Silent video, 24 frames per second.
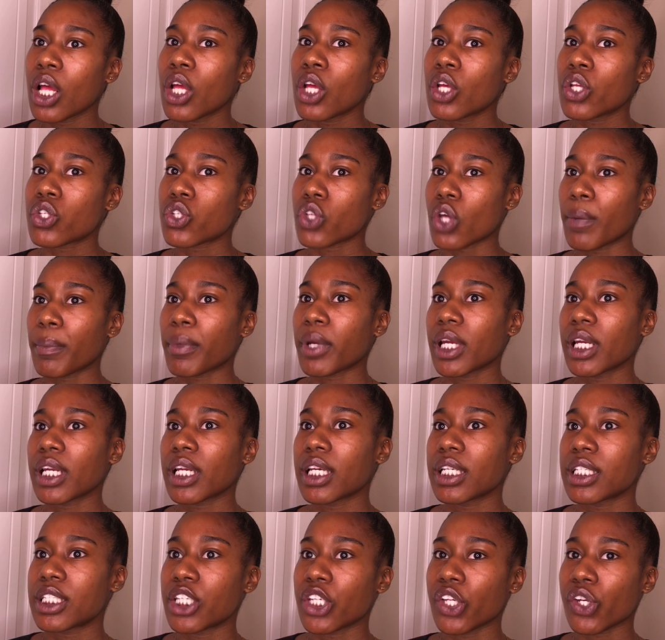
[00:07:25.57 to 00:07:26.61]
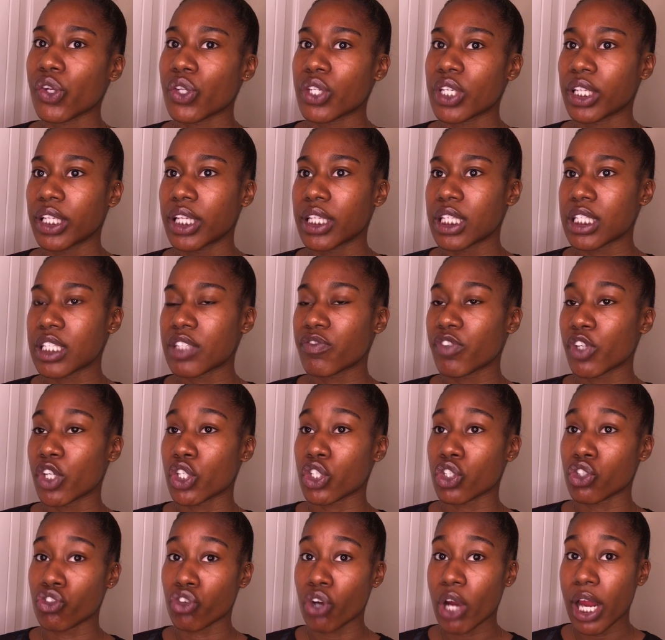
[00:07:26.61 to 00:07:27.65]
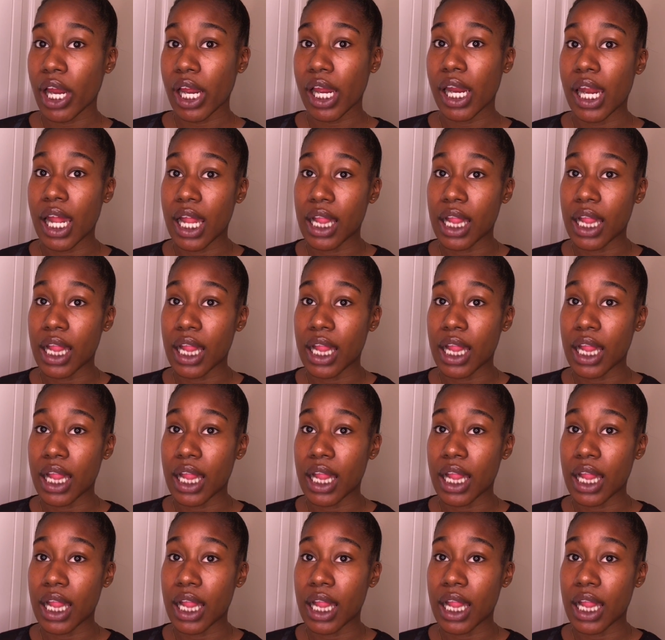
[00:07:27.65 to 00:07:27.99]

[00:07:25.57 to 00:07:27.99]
So I'm gonna continue to let this finish drying,